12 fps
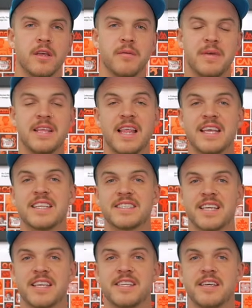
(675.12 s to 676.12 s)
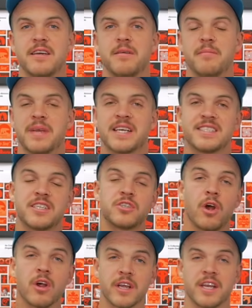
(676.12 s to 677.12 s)
He liked this idea because it
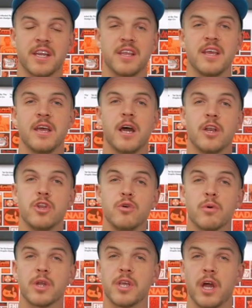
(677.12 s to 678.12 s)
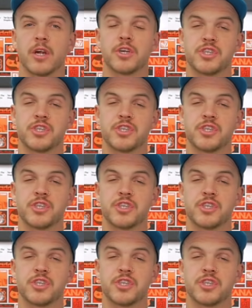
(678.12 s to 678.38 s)
targeted a newer, younger